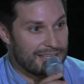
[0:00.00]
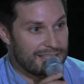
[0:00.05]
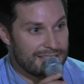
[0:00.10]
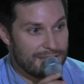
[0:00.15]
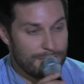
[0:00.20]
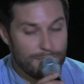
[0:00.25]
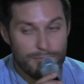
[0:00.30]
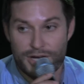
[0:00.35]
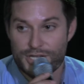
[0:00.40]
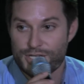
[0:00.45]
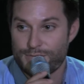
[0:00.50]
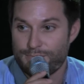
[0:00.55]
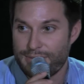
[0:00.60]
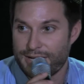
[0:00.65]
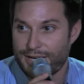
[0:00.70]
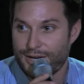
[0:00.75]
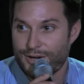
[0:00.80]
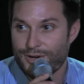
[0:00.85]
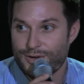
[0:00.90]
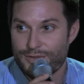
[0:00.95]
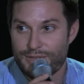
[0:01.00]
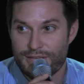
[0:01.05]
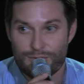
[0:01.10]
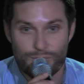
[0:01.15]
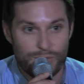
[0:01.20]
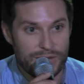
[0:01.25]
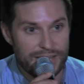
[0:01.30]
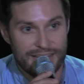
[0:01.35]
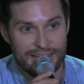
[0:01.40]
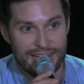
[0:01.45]
than just an agricultural
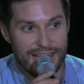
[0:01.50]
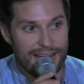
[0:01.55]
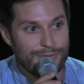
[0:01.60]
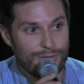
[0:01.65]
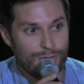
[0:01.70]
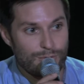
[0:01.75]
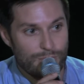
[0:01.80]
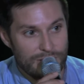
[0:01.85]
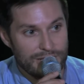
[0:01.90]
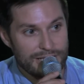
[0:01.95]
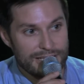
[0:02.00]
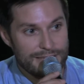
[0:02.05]
disease to be